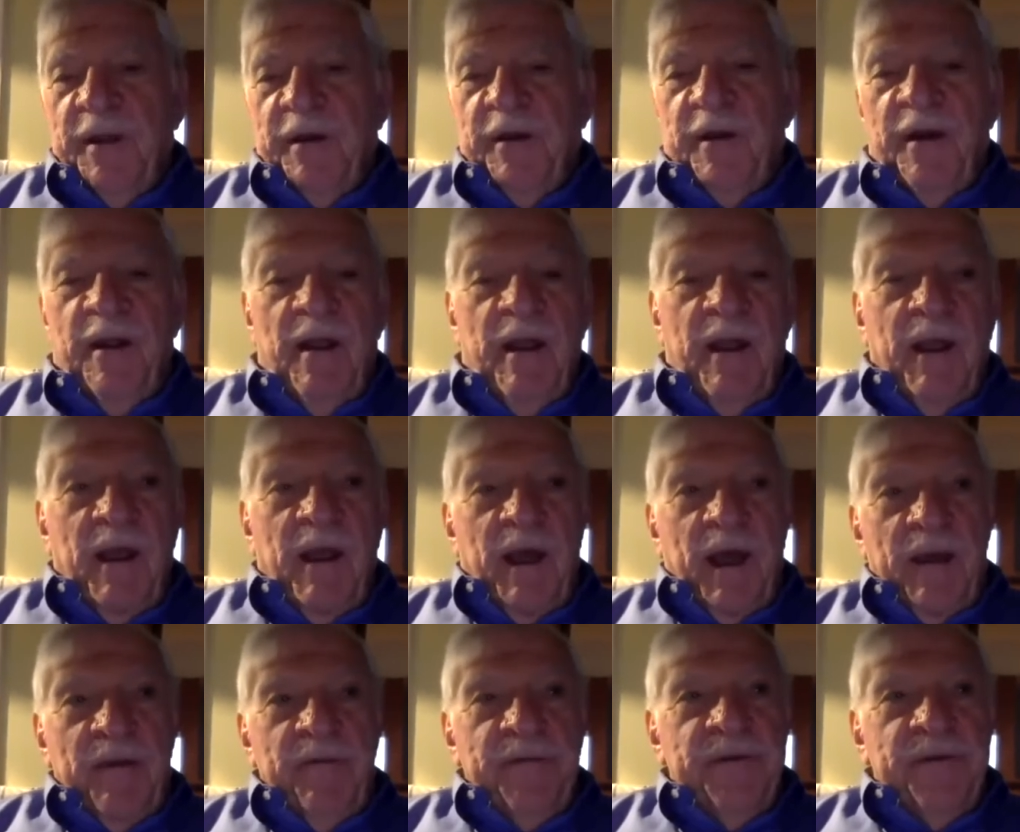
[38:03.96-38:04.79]
it,
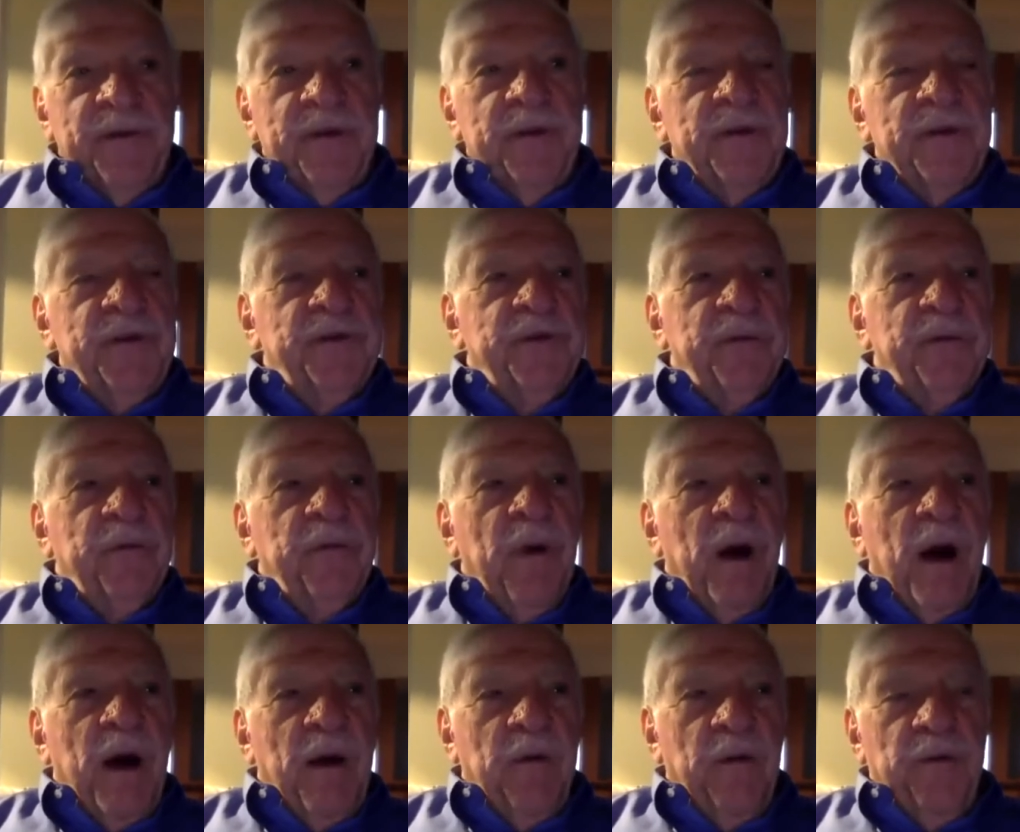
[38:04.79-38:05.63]
I've seen some
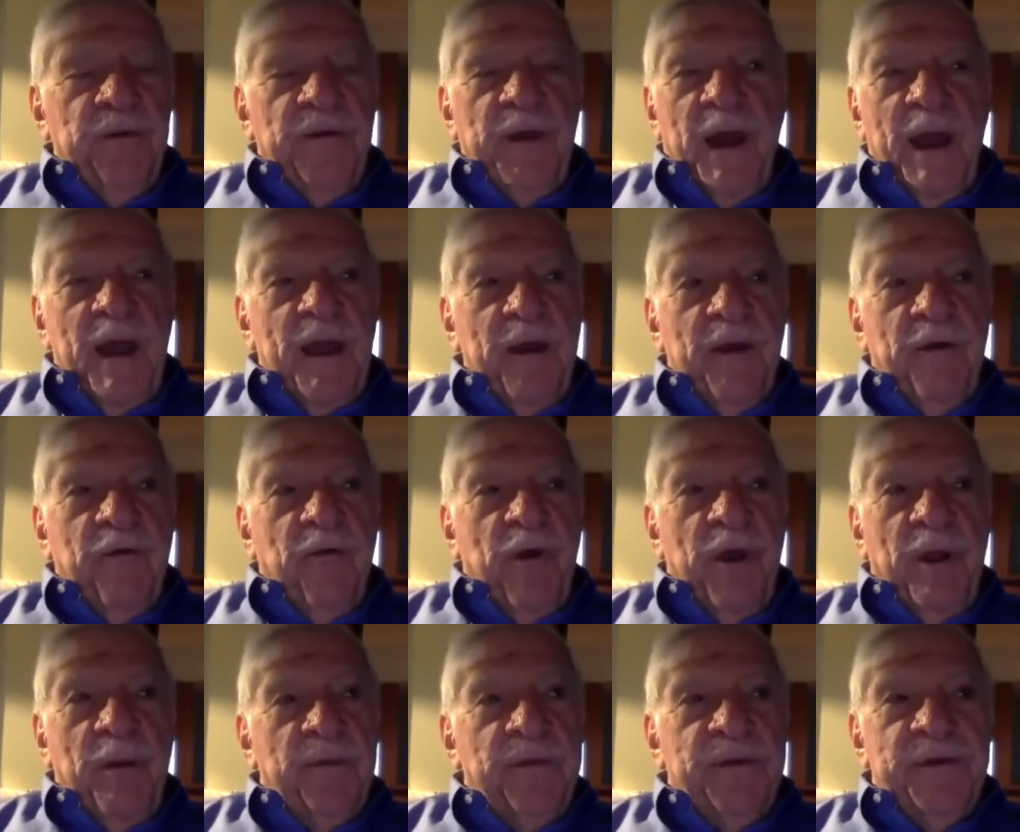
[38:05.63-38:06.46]
model
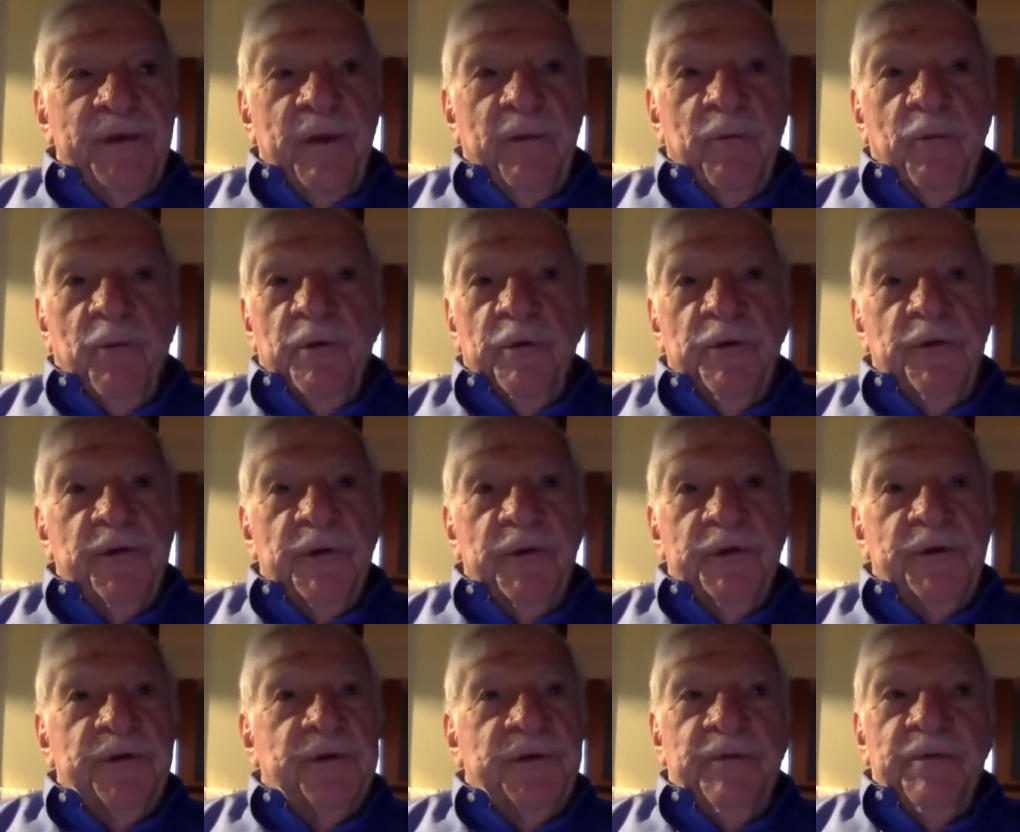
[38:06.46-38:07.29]
diagrams that would
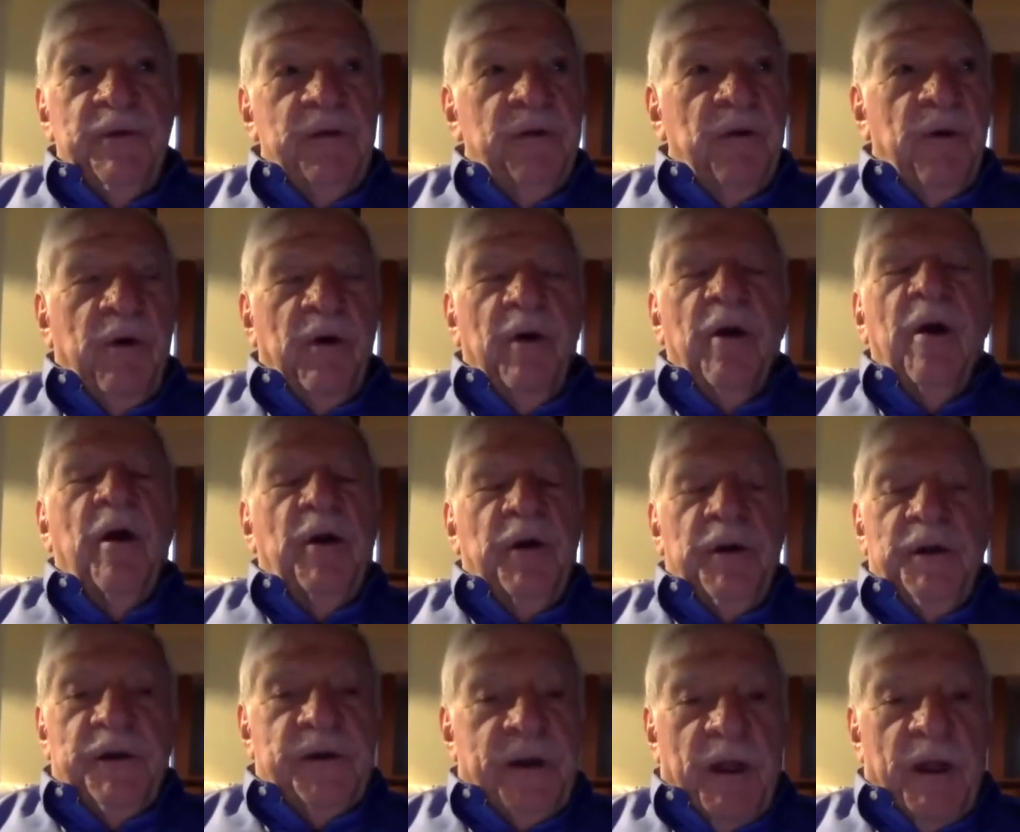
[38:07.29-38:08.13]
just are
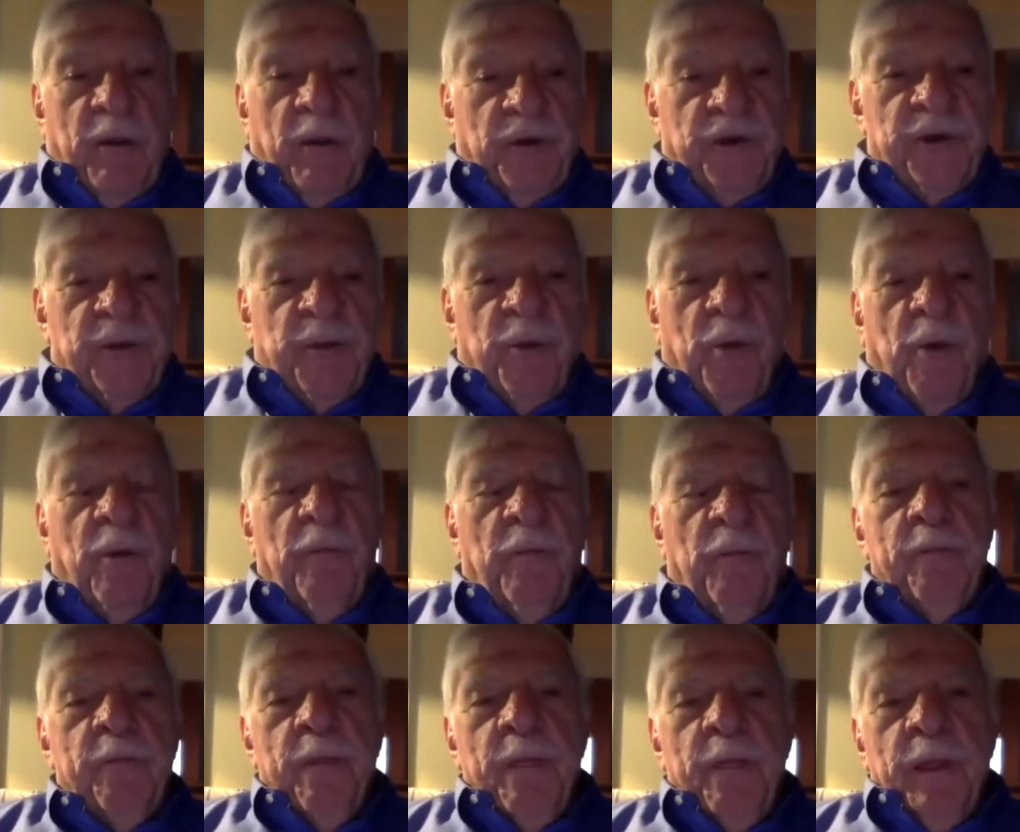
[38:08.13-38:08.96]
unintelligible.